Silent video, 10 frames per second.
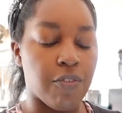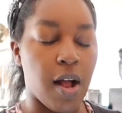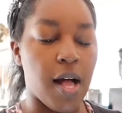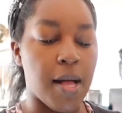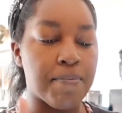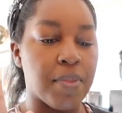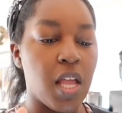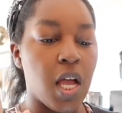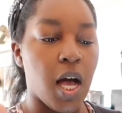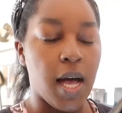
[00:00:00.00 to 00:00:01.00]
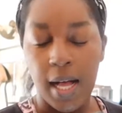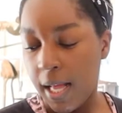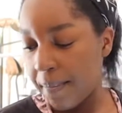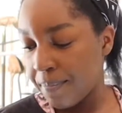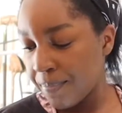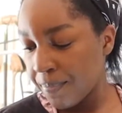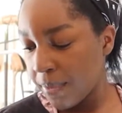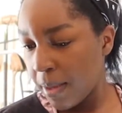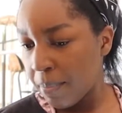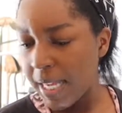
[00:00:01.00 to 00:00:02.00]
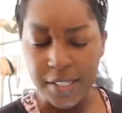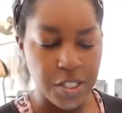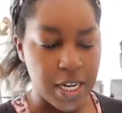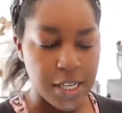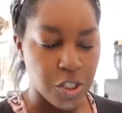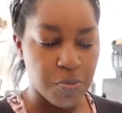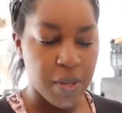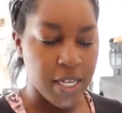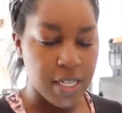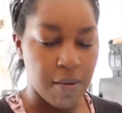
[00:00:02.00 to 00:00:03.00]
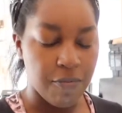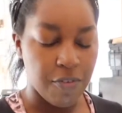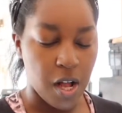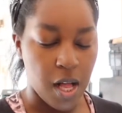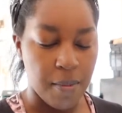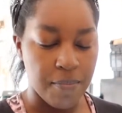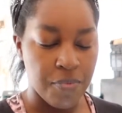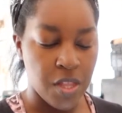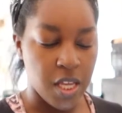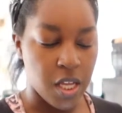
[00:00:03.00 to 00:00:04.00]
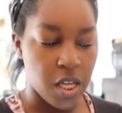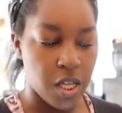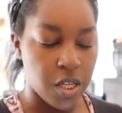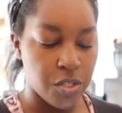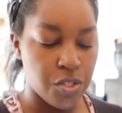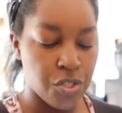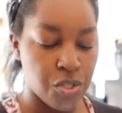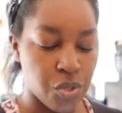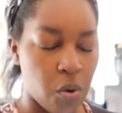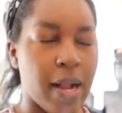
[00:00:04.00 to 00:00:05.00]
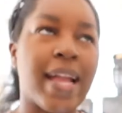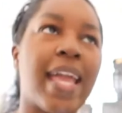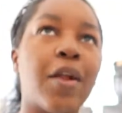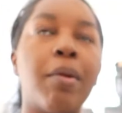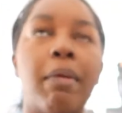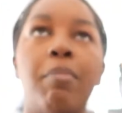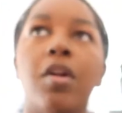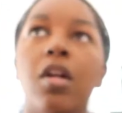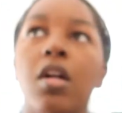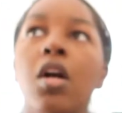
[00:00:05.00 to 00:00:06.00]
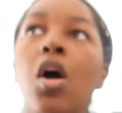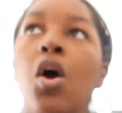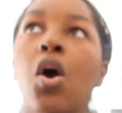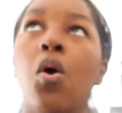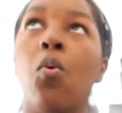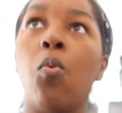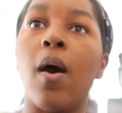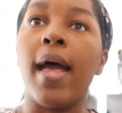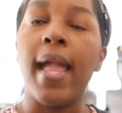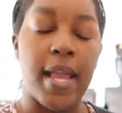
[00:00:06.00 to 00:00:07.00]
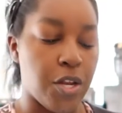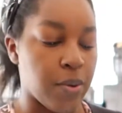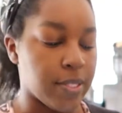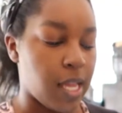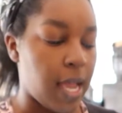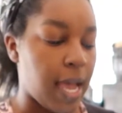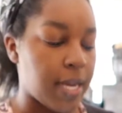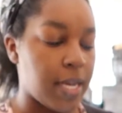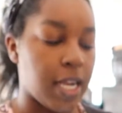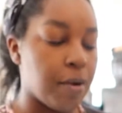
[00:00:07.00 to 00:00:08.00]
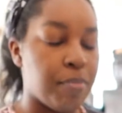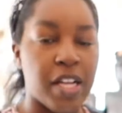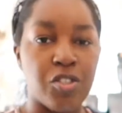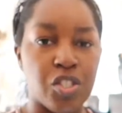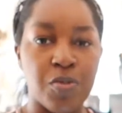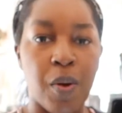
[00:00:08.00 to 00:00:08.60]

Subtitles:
from plants that I just picked up from the store. I can't remember what annuals I had in here, but just